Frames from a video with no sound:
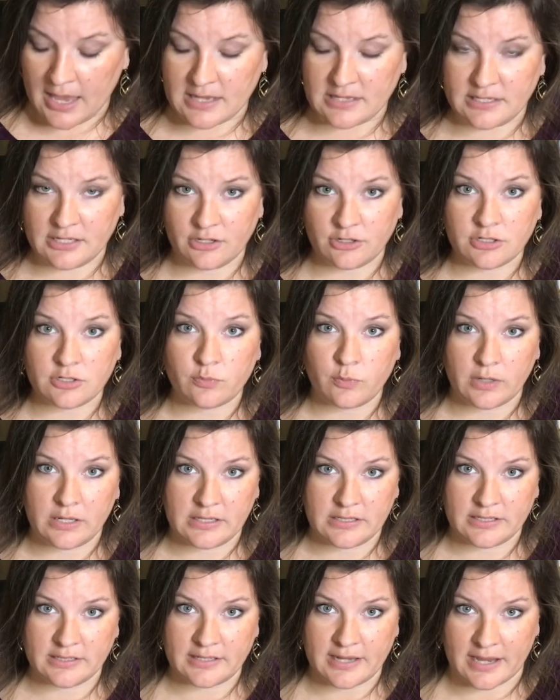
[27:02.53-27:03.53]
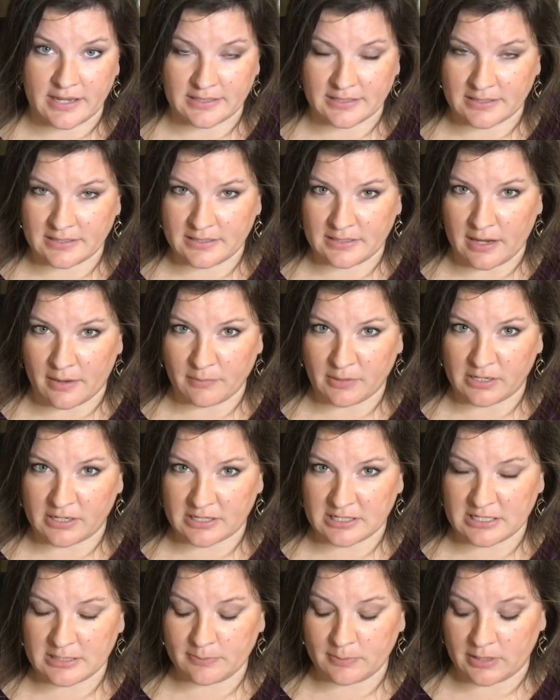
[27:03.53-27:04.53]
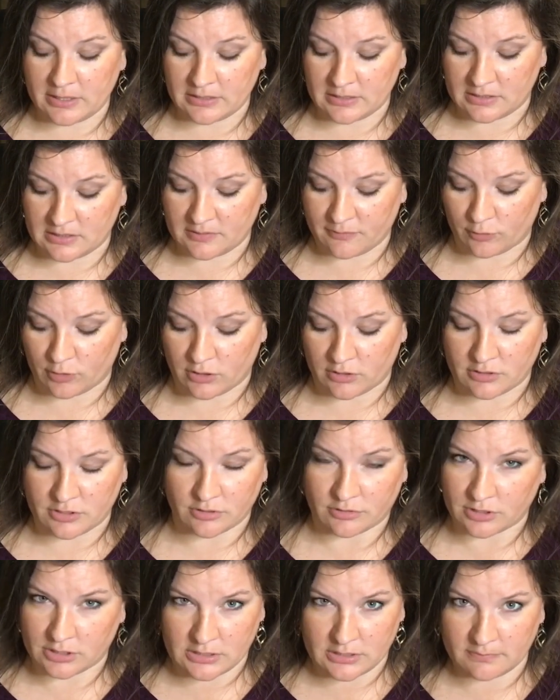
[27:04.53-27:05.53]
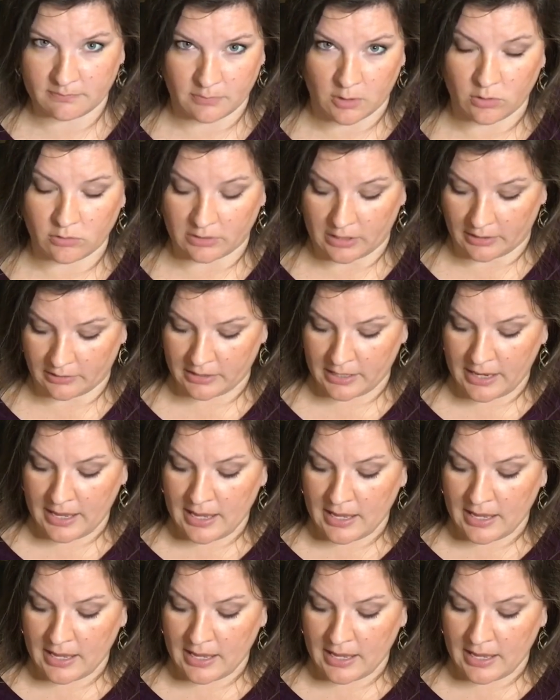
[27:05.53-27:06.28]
And here's what he says, and I'm going to explain this for you, so just hold on.